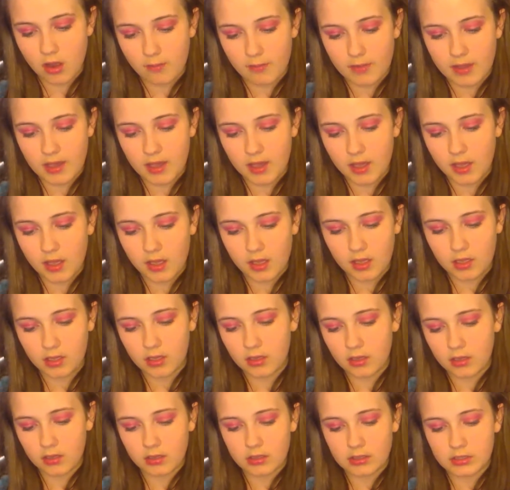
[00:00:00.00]
on my
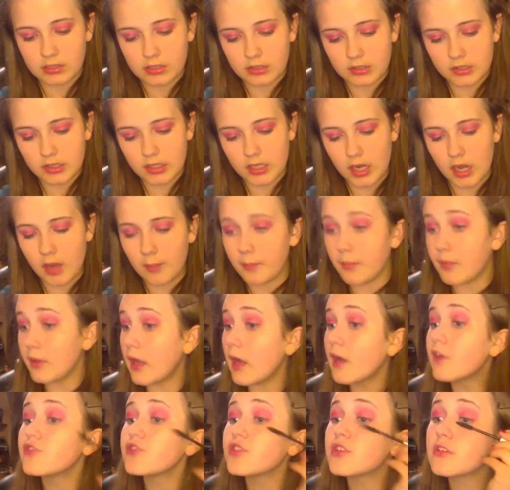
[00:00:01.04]

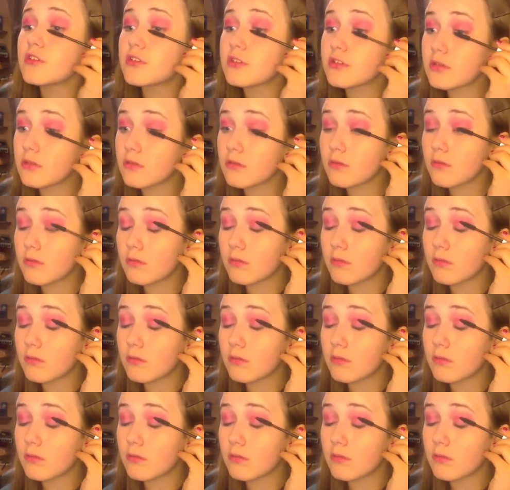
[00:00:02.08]
top lashes.